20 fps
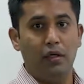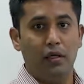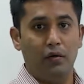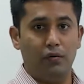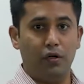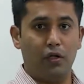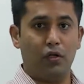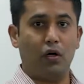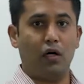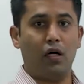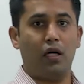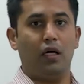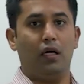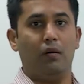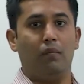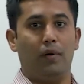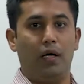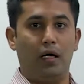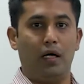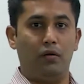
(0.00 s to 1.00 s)
we're talking
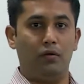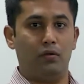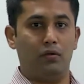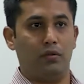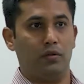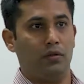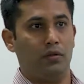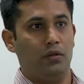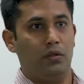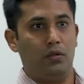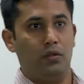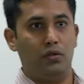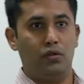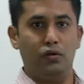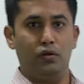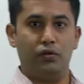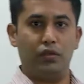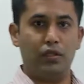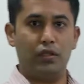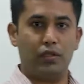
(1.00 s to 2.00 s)
about
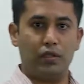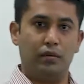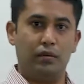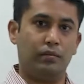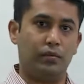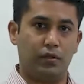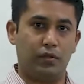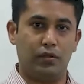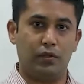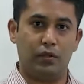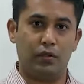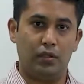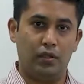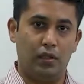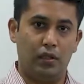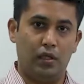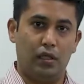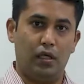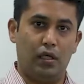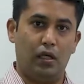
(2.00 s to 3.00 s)
two systems
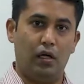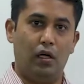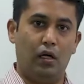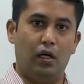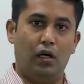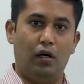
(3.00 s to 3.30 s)
uh,